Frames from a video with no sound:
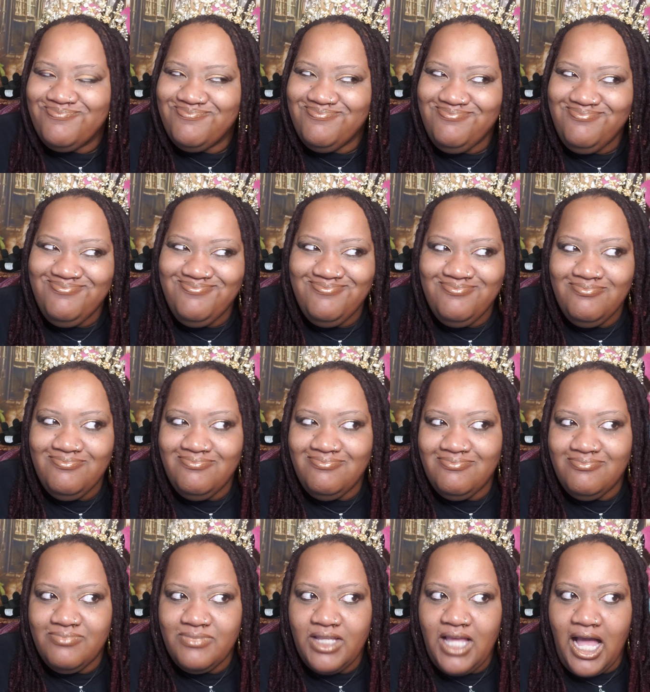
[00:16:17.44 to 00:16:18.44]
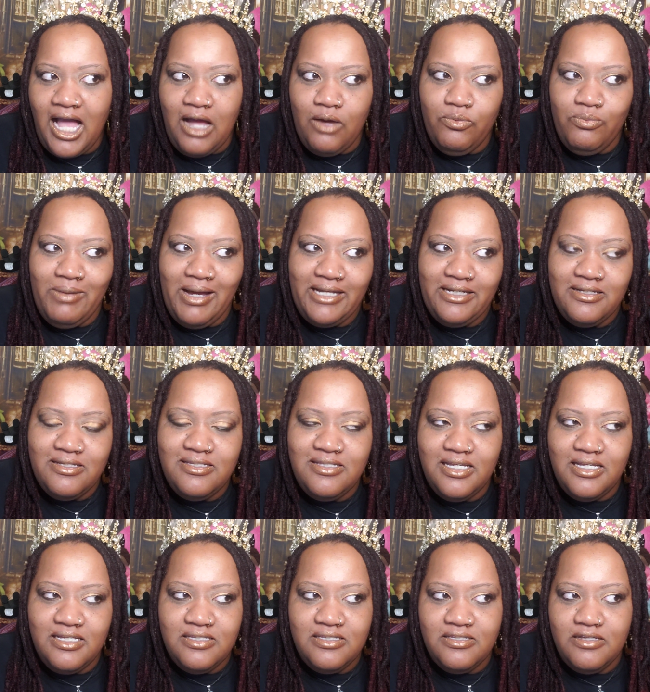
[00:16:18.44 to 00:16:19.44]
Mm, I might have
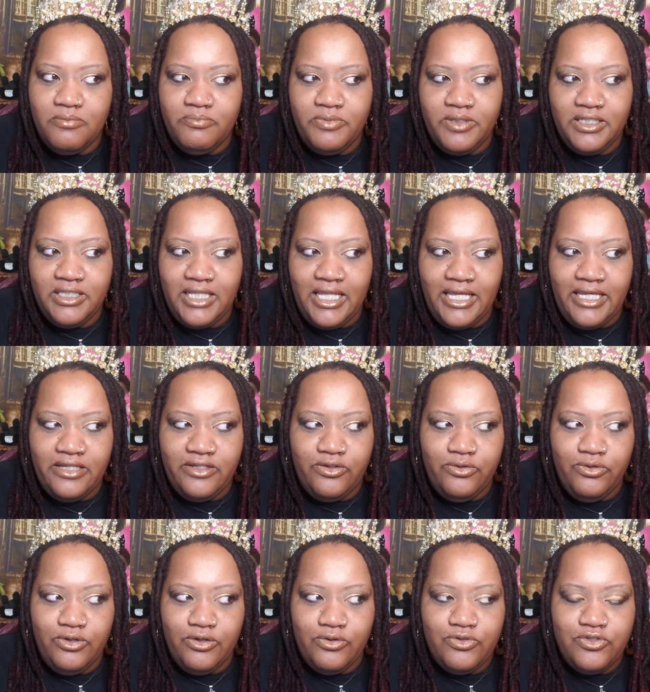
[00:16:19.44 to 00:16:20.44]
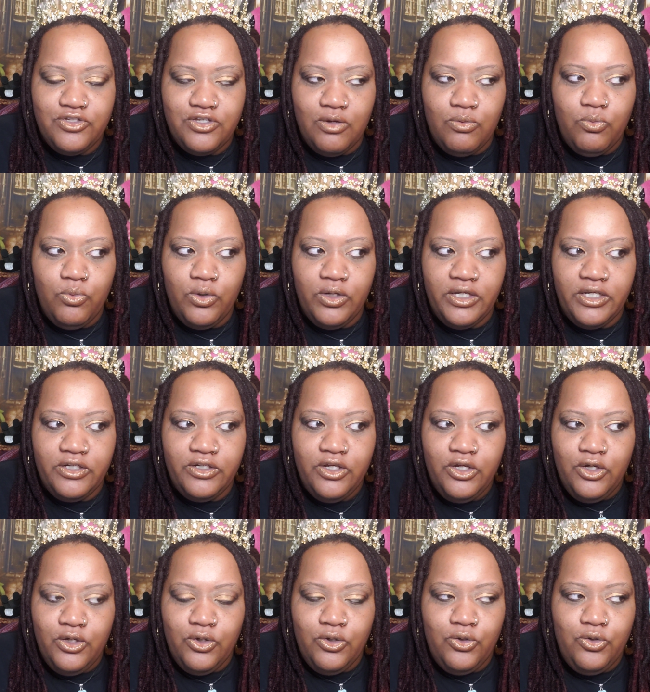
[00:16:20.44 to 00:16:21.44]
said something like, you know, someone
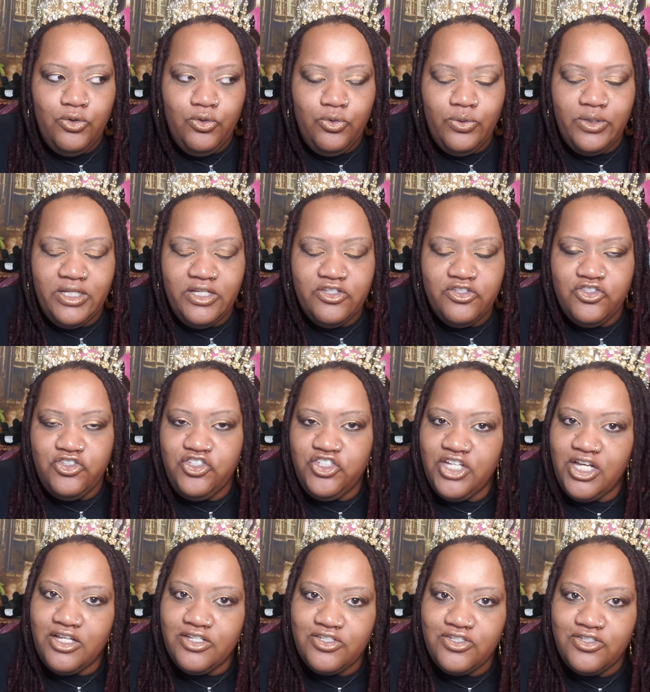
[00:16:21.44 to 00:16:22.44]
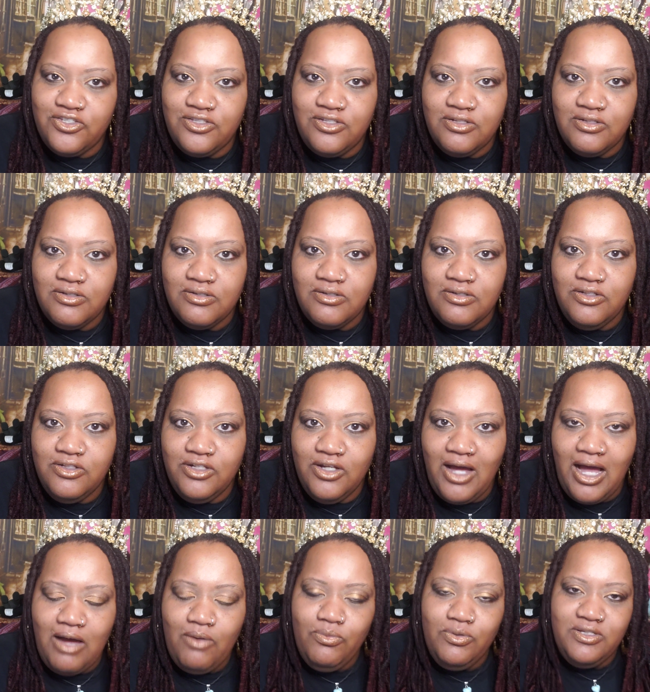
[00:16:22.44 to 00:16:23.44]
who is just. You know,
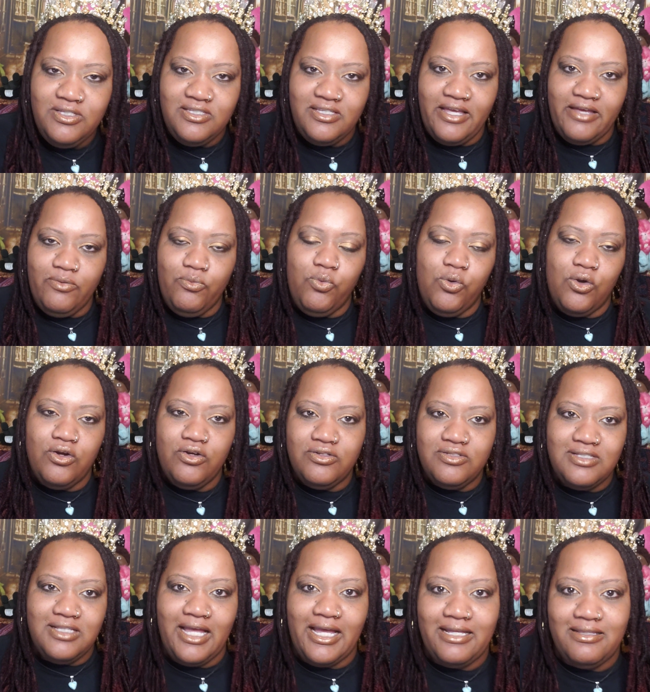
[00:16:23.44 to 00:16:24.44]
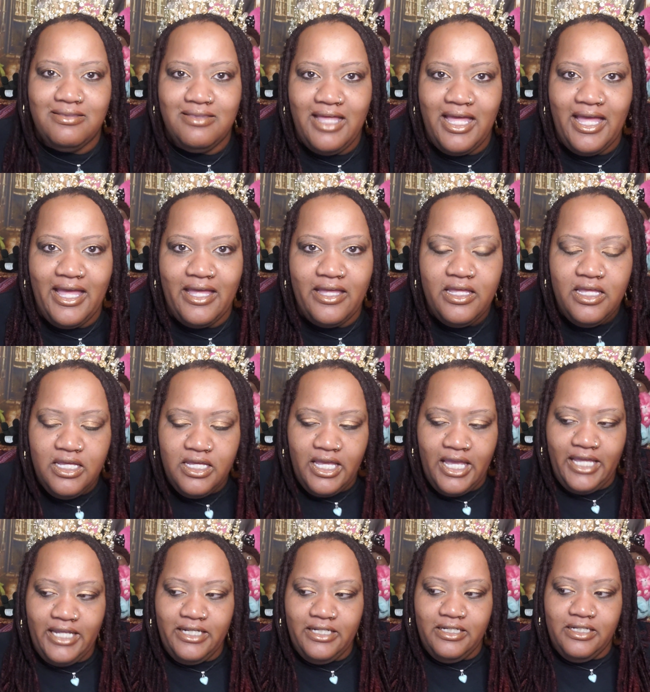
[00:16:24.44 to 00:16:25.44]
I would say words like that.
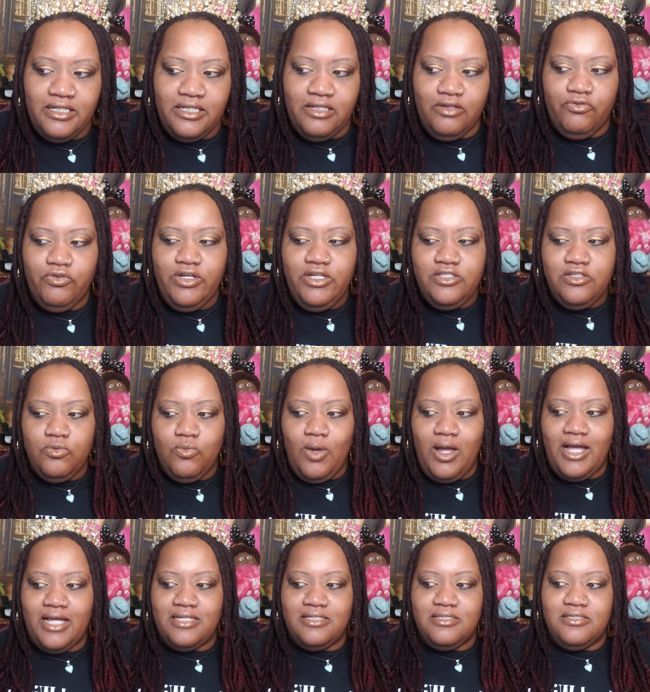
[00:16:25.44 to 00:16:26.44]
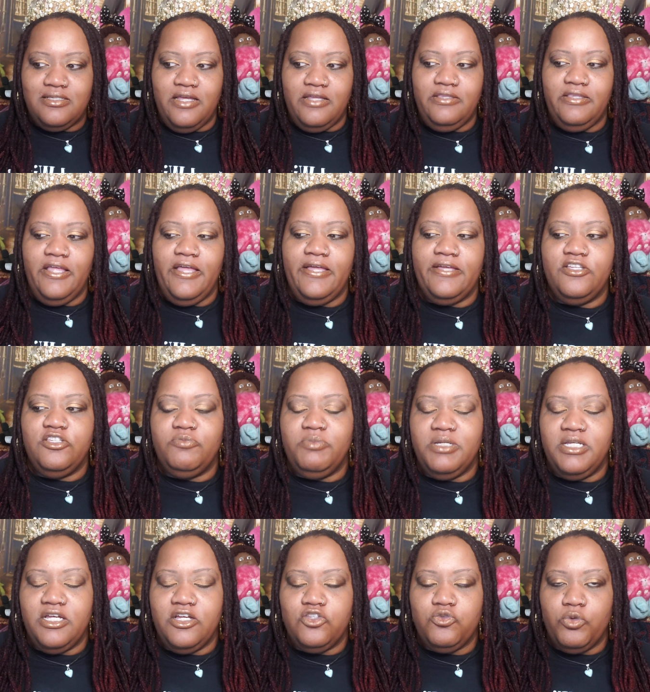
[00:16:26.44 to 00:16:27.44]
And the reason why I said that is
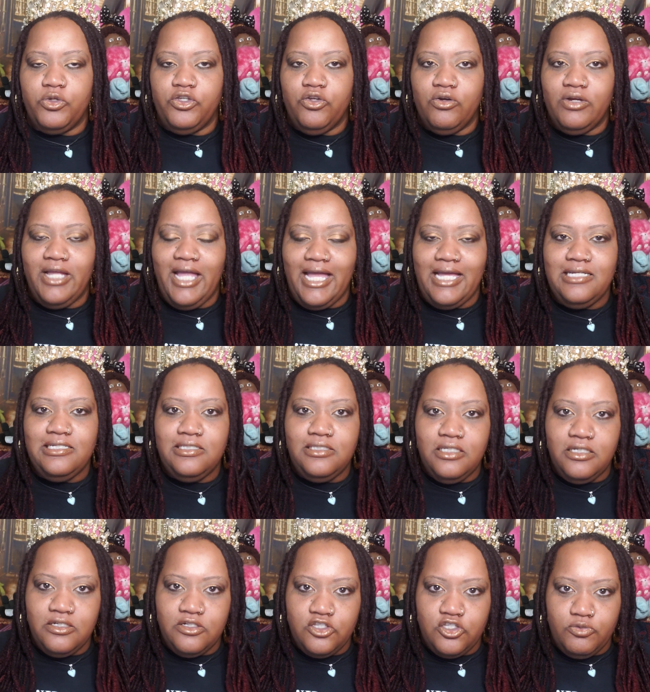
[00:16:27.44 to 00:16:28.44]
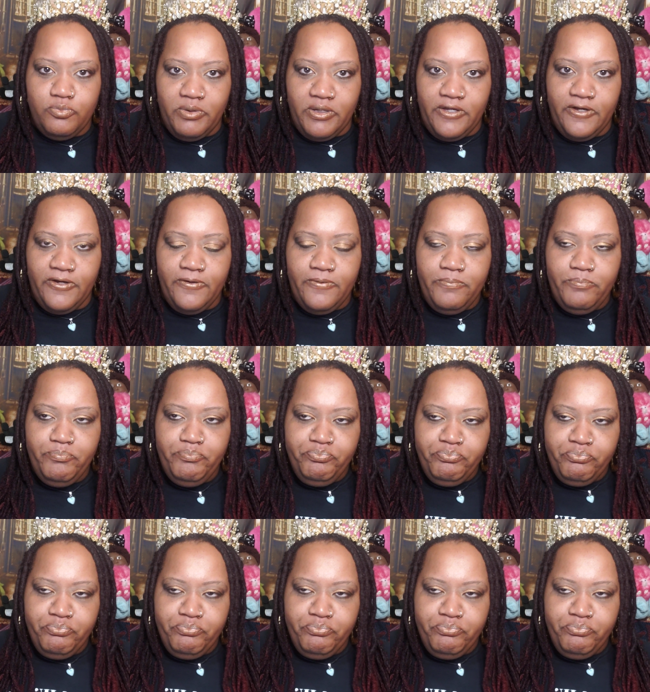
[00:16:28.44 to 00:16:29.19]
because when you're casting a spell,